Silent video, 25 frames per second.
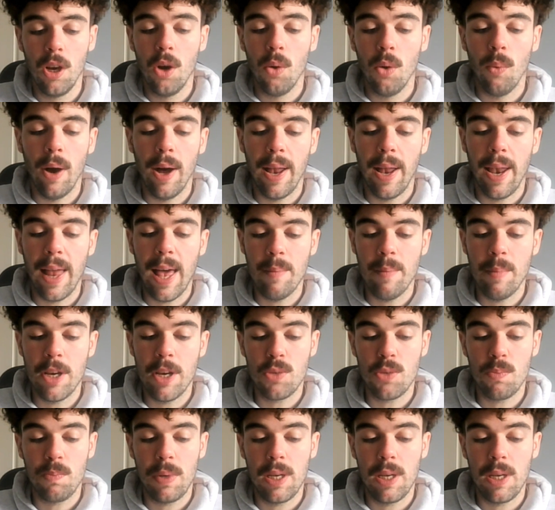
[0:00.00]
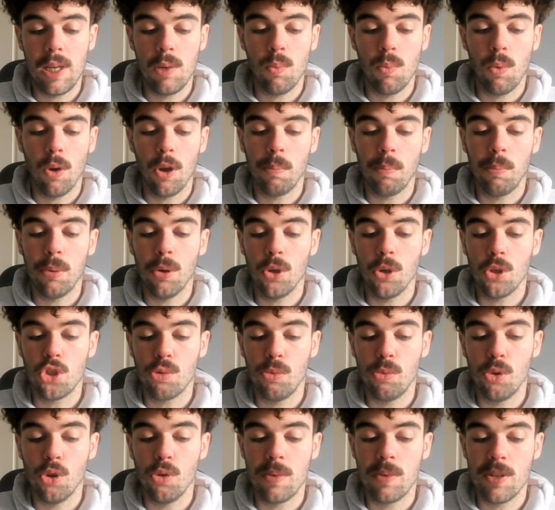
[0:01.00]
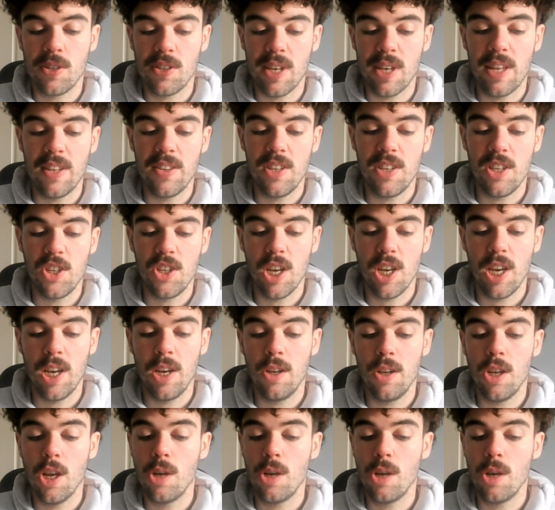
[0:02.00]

while MSP want to put a small percentage in.